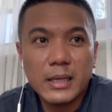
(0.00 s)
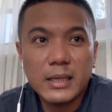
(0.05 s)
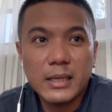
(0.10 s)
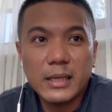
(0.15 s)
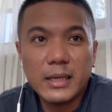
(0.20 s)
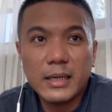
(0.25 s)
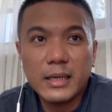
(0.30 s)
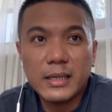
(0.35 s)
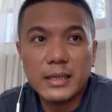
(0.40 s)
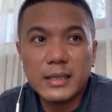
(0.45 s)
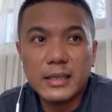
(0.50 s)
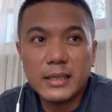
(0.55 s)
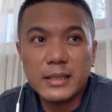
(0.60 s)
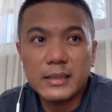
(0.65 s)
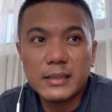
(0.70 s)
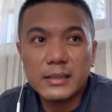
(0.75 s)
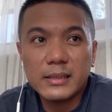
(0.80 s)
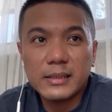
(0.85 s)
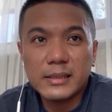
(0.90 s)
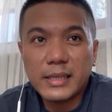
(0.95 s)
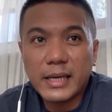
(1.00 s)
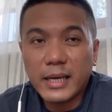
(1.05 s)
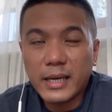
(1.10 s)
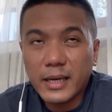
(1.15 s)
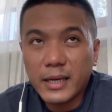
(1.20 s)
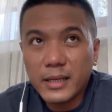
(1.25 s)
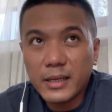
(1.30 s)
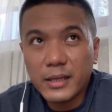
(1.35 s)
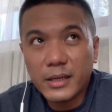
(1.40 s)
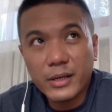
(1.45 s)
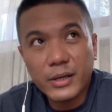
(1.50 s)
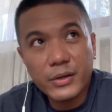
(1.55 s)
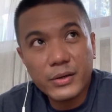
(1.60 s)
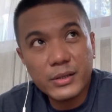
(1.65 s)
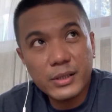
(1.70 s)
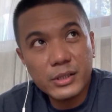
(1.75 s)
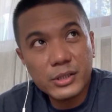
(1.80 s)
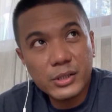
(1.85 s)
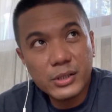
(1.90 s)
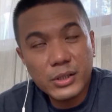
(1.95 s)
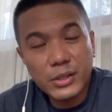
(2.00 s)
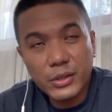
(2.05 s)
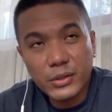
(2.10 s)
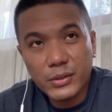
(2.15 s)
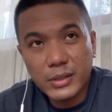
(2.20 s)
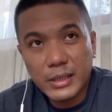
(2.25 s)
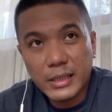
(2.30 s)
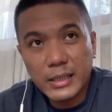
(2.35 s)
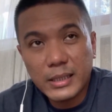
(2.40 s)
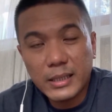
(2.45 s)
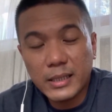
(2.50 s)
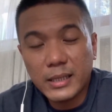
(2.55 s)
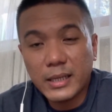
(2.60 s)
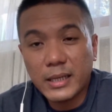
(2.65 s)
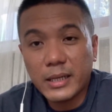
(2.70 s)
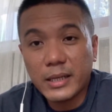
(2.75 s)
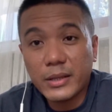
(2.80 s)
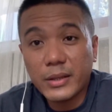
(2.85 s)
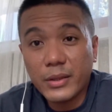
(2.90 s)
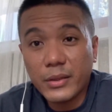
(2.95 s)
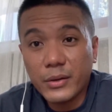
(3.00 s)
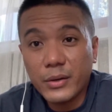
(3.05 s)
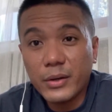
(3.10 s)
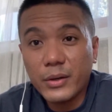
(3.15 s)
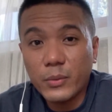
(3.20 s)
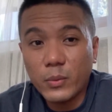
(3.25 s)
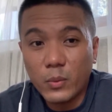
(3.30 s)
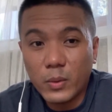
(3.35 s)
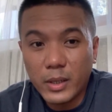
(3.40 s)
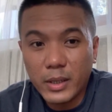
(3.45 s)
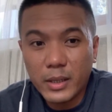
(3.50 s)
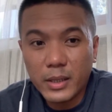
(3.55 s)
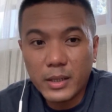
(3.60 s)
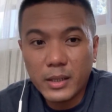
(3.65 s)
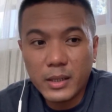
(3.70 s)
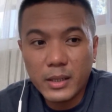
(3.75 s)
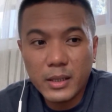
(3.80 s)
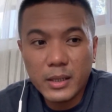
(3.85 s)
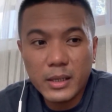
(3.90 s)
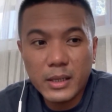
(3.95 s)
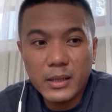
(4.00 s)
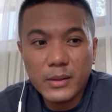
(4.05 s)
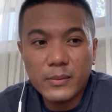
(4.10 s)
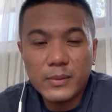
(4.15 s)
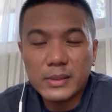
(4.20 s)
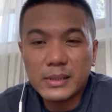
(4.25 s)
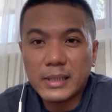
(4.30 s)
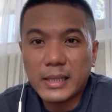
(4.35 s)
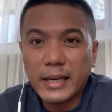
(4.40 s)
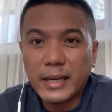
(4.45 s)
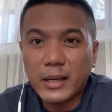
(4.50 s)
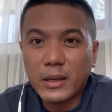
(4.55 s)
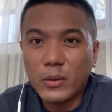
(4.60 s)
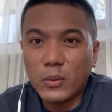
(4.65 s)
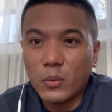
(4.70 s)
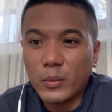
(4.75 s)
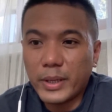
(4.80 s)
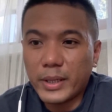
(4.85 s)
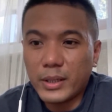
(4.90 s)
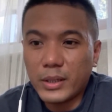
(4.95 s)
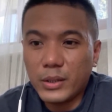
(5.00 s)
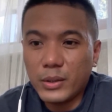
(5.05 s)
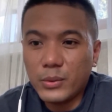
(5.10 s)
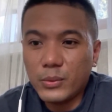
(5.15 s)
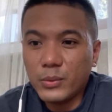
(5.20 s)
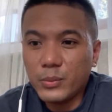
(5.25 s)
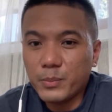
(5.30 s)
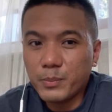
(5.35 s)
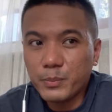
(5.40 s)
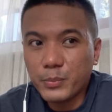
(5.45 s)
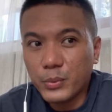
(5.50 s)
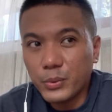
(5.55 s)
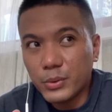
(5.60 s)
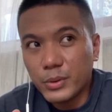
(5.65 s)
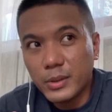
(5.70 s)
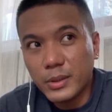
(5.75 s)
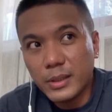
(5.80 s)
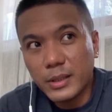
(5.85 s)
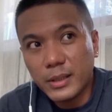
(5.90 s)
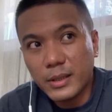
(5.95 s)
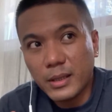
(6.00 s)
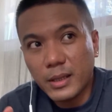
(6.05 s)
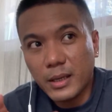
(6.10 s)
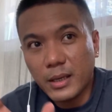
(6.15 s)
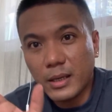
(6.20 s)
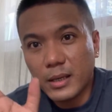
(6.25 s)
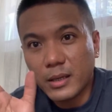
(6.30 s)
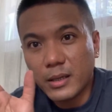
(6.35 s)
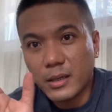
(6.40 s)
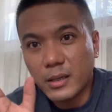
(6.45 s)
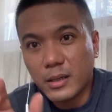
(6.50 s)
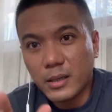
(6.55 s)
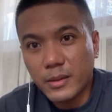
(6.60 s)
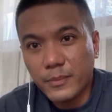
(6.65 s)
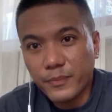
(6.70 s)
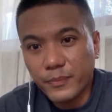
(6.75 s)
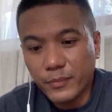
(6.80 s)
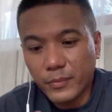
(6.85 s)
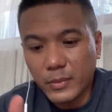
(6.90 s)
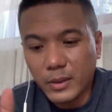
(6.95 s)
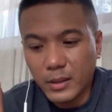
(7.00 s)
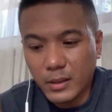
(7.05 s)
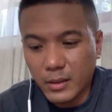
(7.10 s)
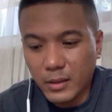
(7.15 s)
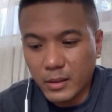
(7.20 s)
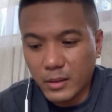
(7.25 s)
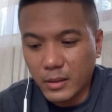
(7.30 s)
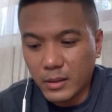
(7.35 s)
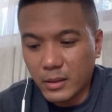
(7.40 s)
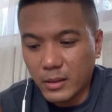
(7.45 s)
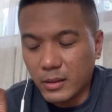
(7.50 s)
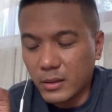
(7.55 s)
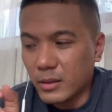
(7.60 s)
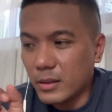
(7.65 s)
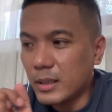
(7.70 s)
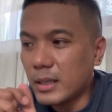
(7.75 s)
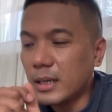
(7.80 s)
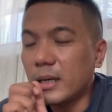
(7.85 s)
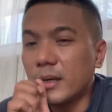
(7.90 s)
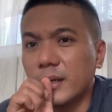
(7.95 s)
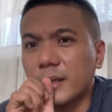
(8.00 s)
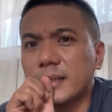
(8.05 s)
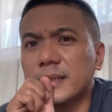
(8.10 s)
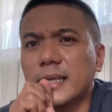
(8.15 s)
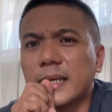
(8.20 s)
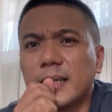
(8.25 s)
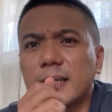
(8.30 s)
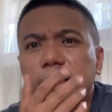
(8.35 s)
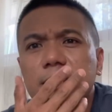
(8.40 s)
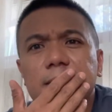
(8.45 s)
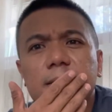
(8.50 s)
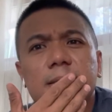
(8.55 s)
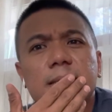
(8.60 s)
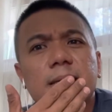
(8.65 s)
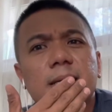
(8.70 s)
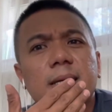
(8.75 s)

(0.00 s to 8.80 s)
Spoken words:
And then second, the air conditioning unit, and then third one was like when you put the how do you say this?